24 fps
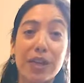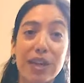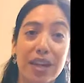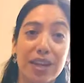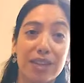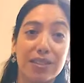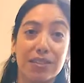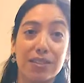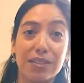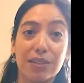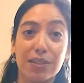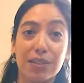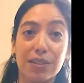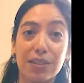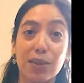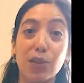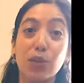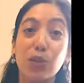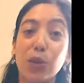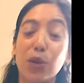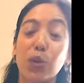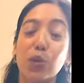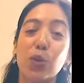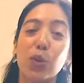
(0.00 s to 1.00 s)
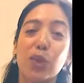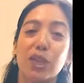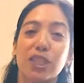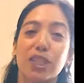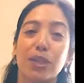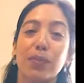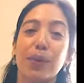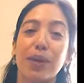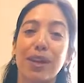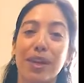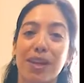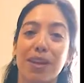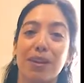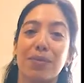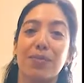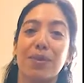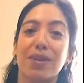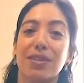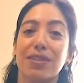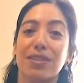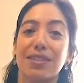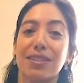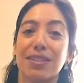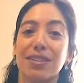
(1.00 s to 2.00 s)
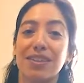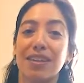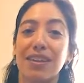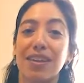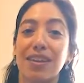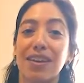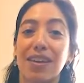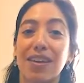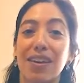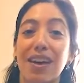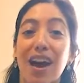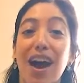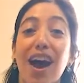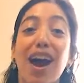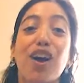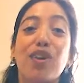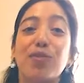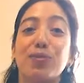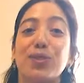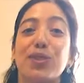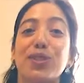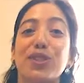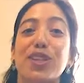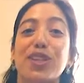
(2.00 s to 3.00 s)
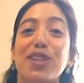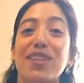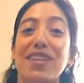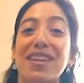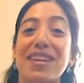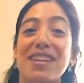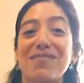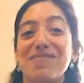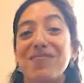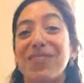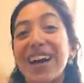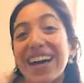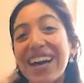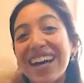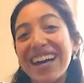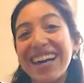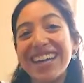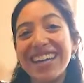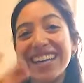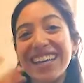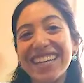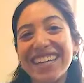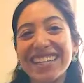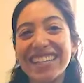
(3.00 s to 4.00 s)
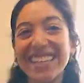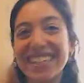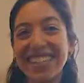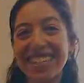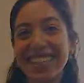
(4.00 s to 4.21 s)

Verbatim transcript: next cooking workshop at EcoMatters. I hope to see you then. Bye!